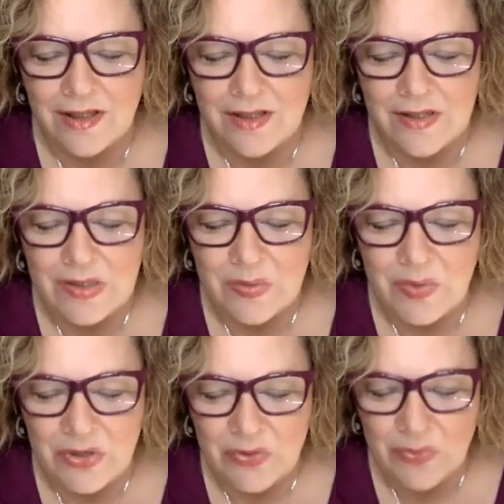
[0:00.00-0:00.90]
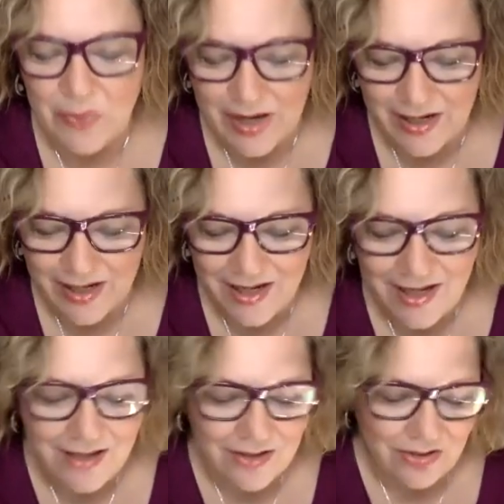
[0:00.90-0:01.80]
So when you're
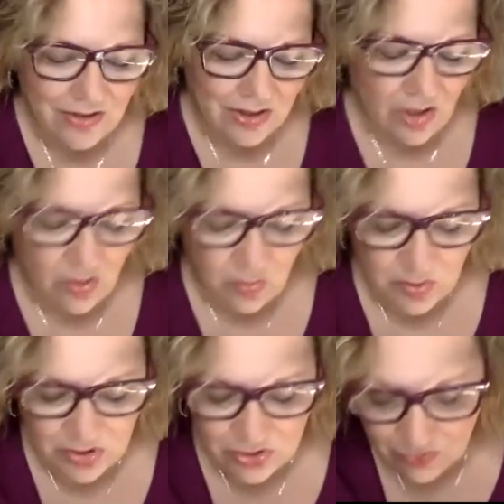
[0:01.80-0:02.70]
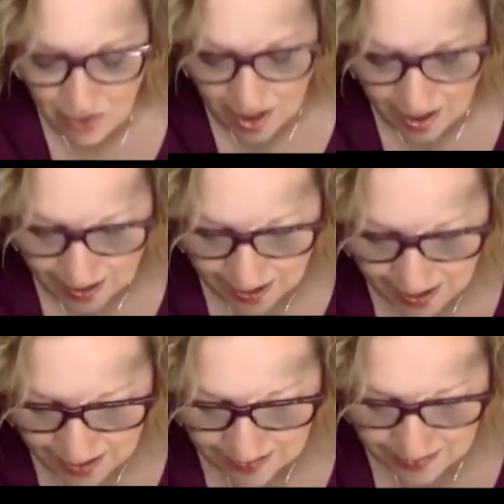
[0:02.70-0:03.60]
ready, you can open your
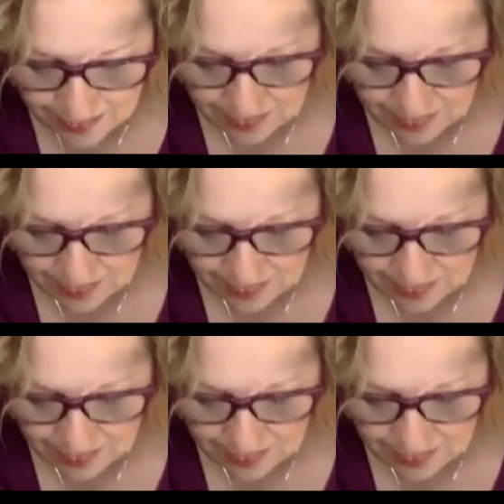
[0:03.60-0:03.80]
eyes.